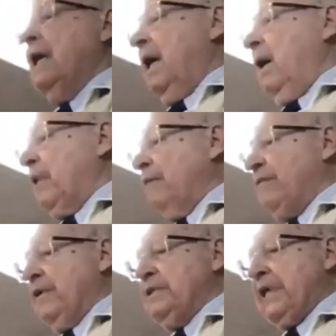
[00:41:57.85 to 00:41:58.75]
uh, when I
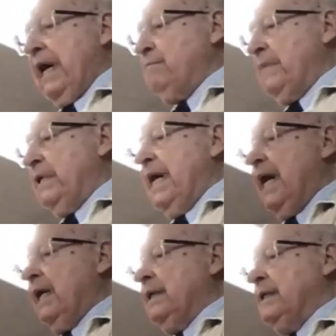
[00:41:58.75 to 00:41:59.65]
first came to
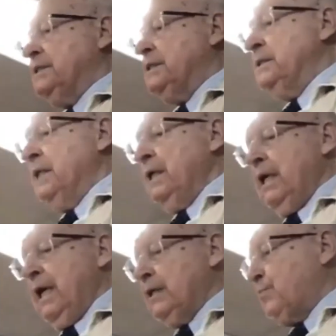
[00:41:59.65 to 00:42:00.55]
Dallas
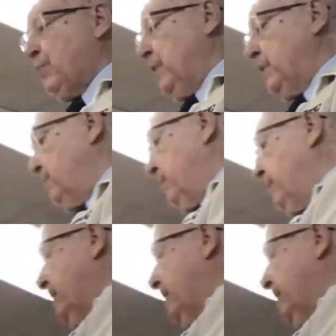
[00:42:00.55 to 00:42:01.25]
as principal of the